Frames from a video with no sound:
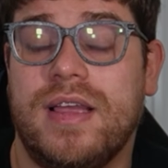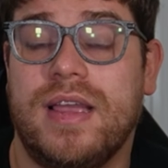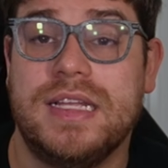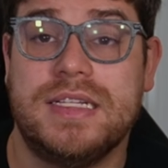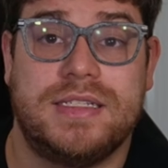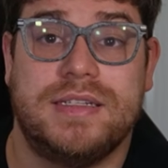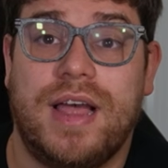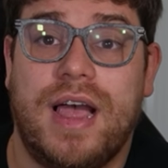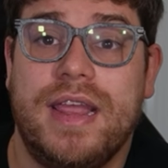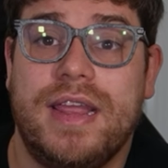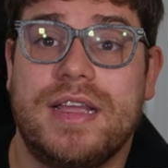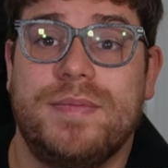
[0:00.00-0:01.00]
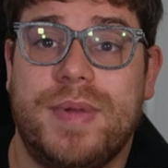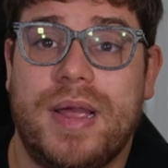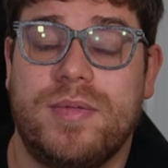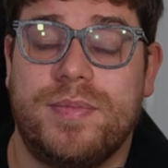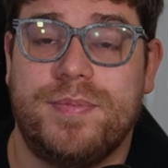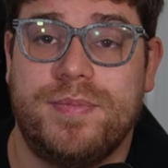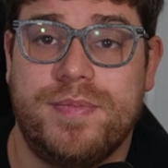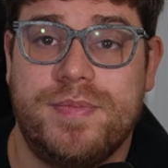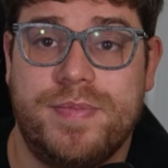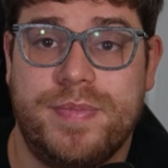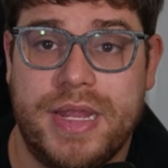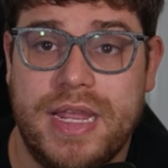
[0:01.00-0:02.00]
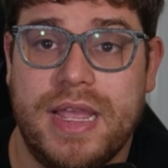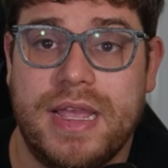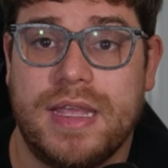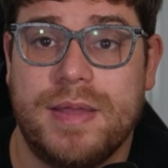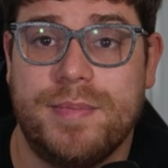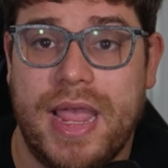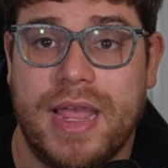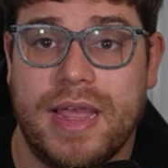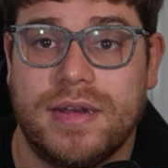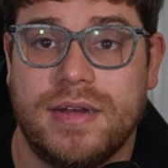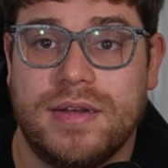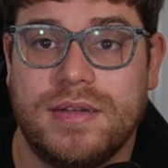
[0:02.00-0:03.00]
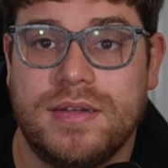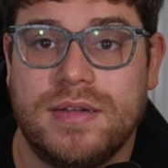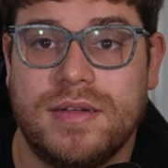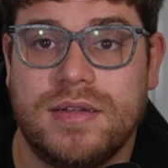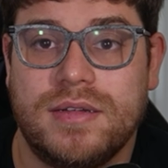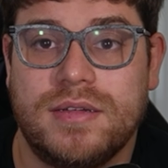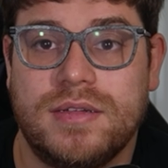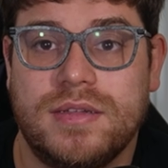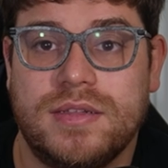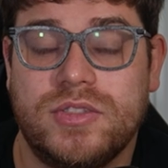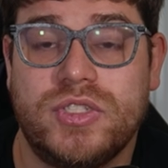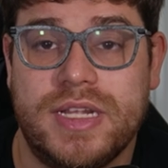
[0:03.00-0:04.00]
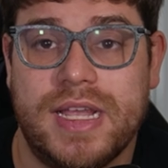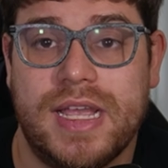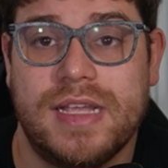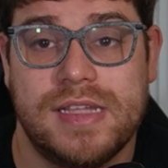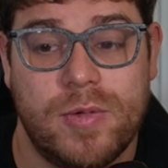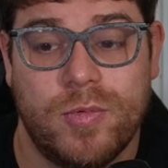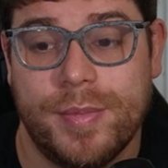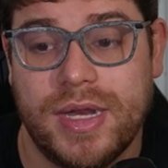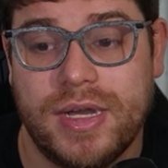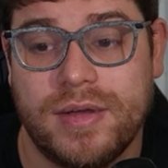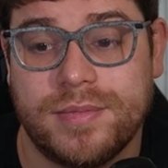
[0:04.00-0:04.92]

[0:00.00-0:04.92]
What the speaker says: is lying about being a man. She is a woman.